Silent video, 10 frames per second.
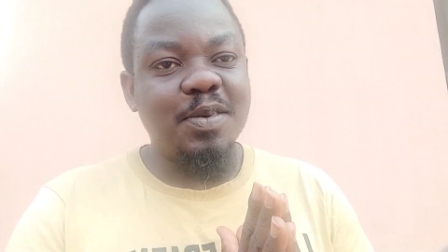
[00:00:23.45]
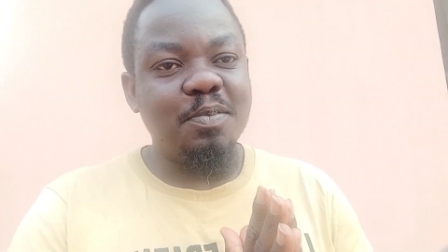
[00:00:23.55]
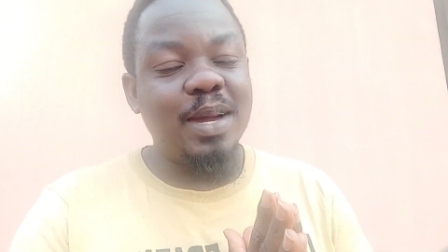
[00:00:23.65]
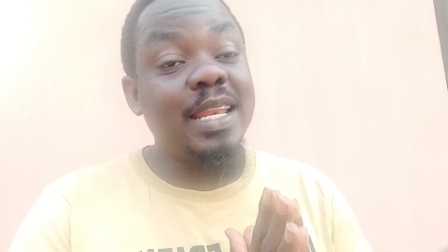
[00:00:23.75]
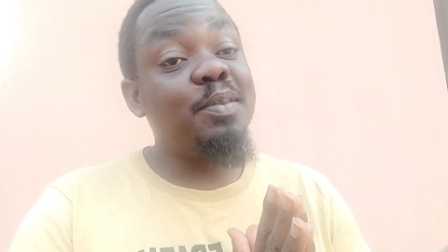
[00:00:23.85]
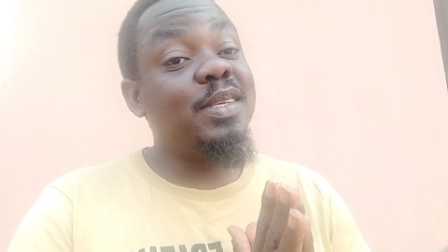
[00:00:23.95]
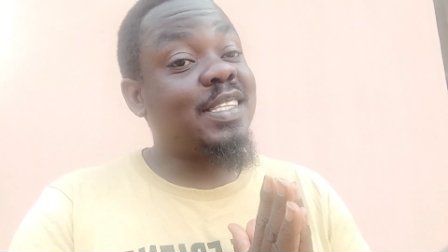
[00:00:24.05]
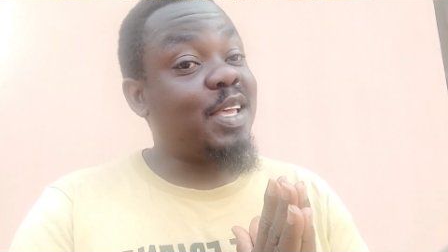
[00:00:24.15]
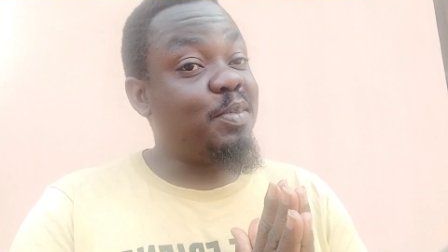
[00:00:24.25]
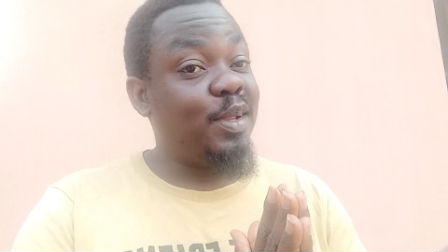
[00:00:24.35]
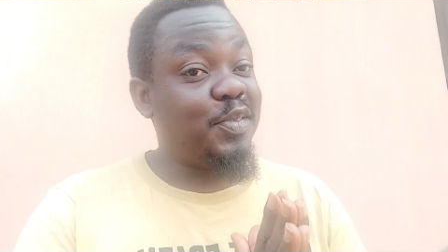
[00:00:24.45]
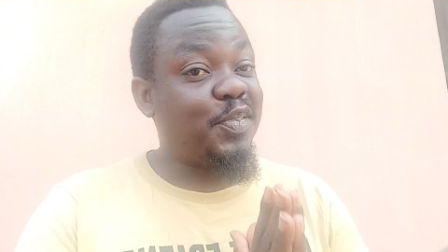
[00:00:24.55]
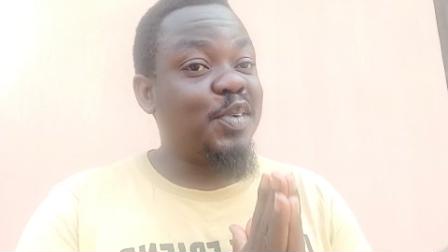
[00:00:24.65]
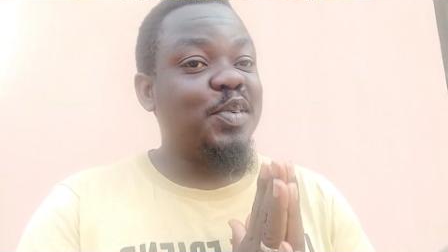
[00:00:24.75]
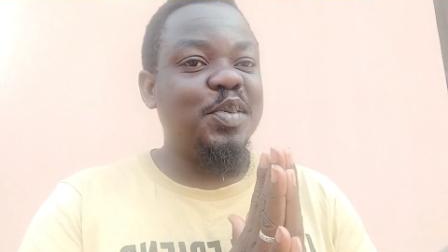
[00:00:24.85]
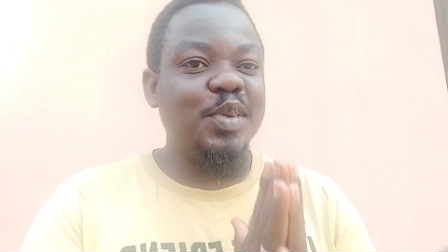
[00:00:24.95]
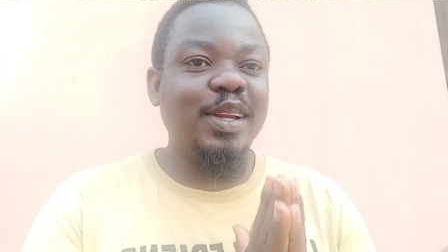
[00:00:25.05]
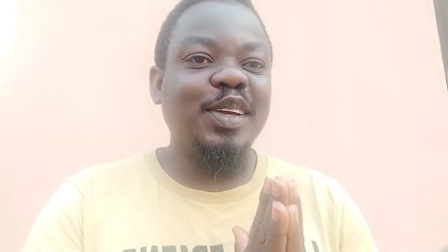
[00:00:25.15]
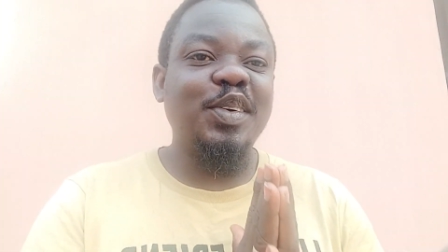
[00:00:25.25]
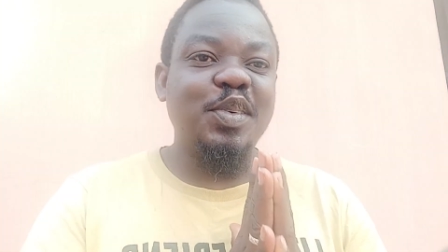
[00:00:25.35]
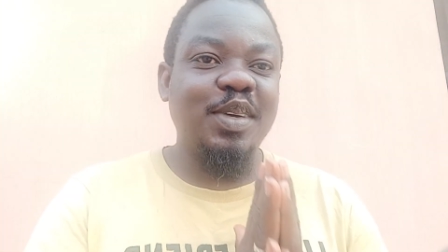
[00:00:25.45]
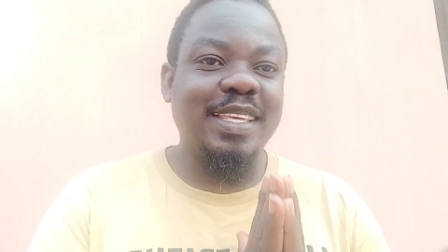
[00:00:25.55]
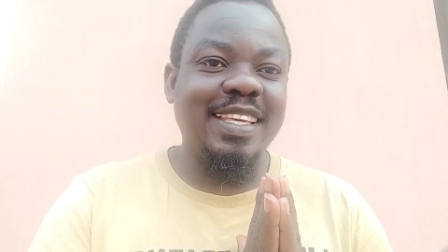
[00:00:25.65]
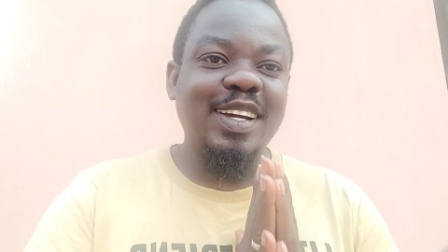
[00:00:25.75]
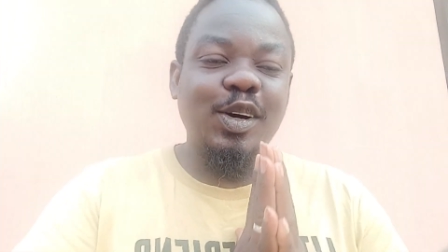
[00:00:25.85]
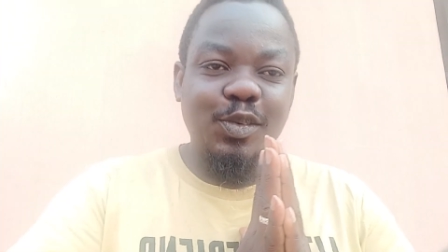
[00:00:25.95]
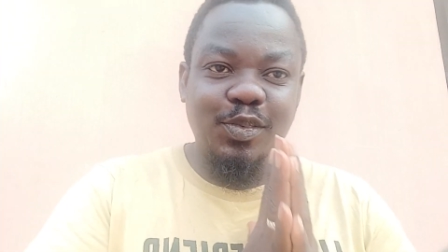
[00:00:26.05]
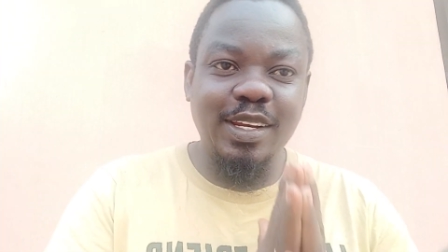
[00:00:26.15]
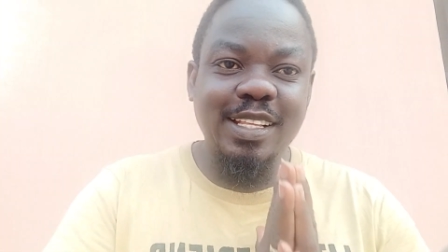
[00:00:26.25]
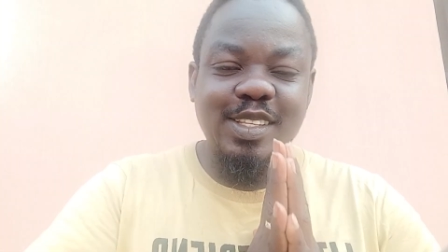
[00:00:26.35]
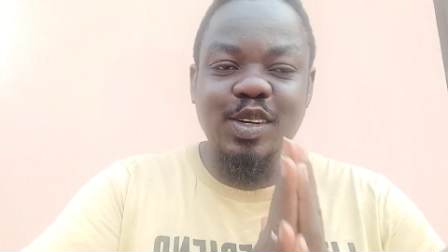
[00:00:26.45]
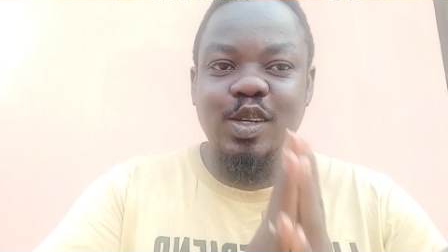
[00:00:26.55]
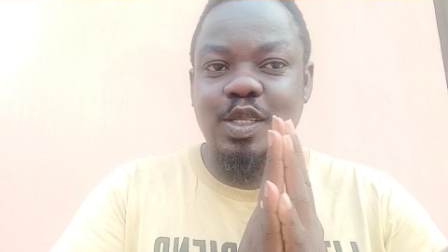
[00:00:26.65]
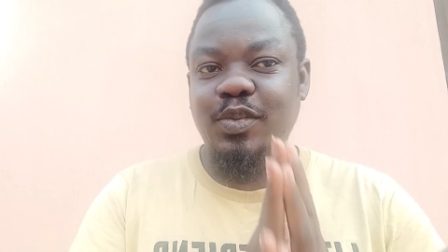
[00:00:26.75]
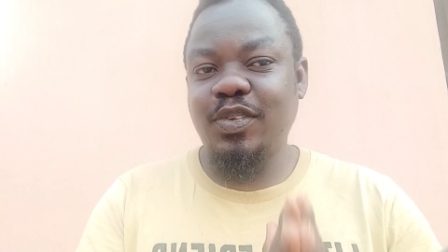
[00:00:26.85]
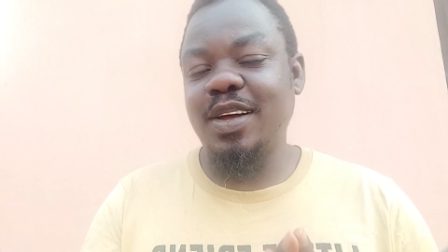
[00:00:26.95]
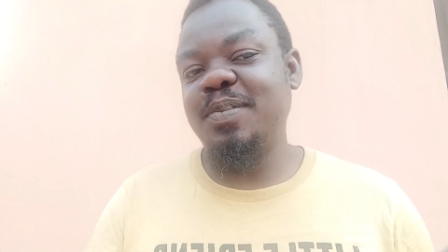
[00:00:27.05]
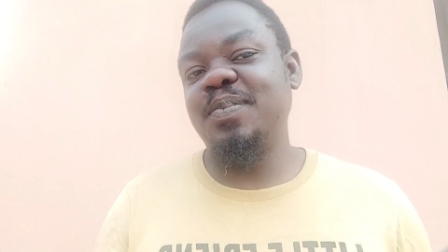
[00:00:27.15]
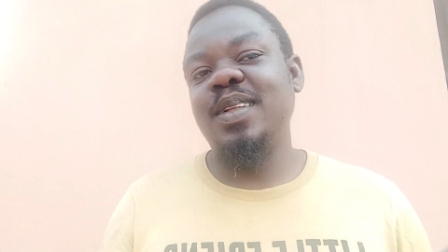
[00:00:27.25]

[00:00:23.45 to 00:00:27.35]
My name is Emily Fonwell Oge of Let Us Farm.